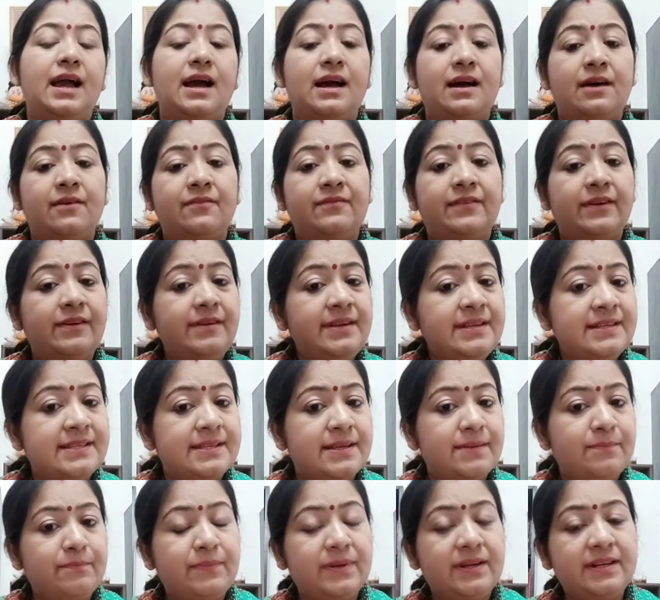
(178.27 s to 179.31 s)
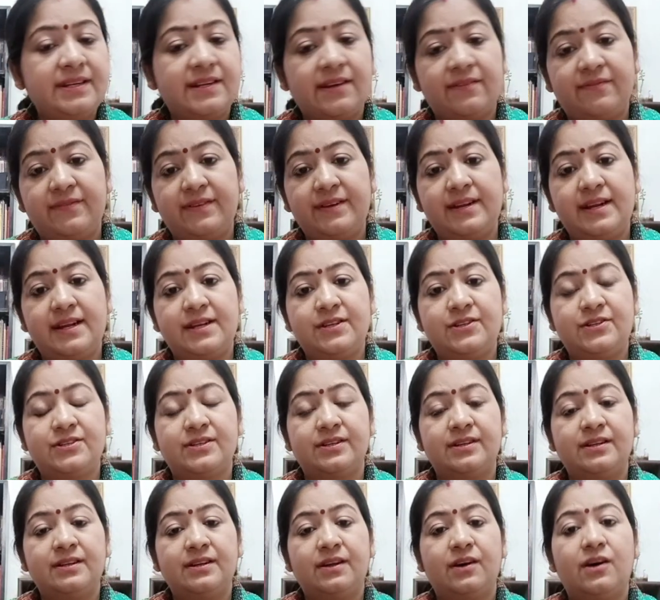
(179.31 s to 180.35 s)
A very simple
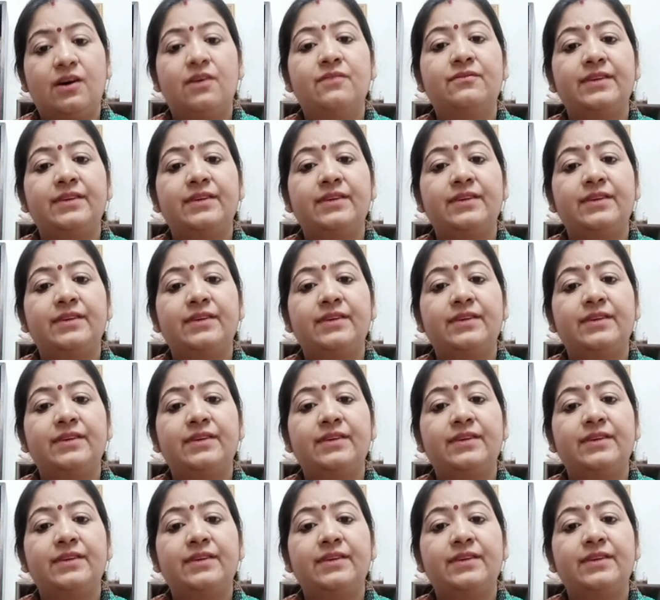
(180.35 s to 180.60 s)
definition of